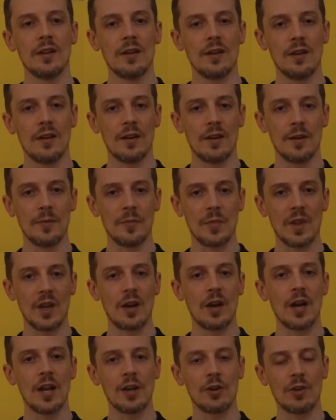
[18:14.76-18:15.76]

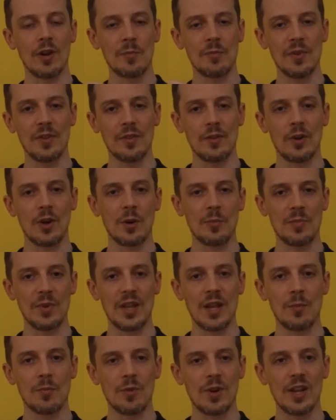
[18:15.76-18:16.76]
higher up in the
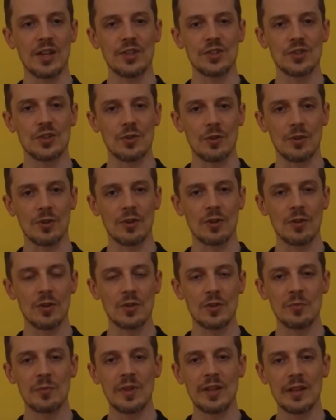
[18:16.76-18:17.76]
RPM range. So you're
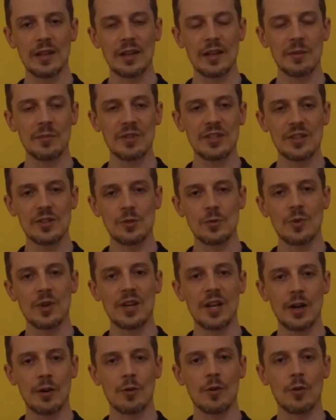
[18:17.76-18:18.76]
going to be limited to a
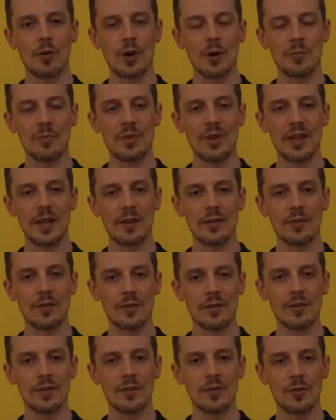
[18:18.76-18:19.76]
narrow RPM,
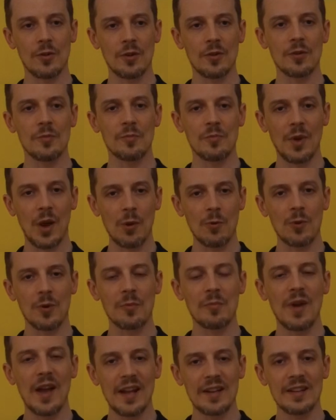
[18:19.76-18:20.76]
or power
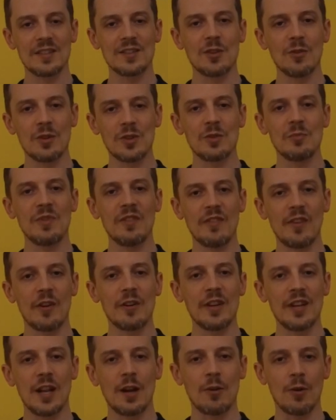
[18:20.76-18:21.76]
band is going to be
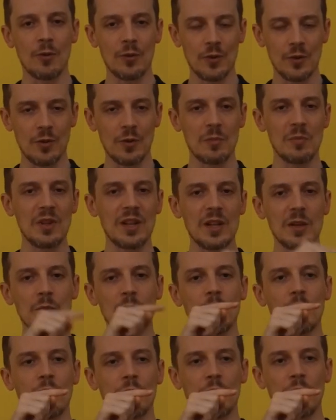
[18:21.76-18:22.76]
very narrow. So you're building
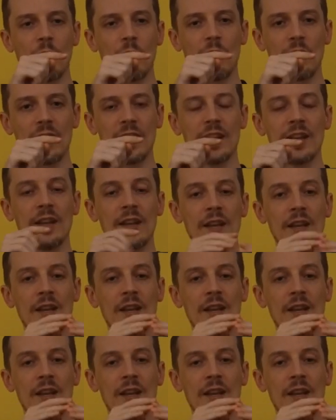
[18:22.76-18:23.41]
boost early,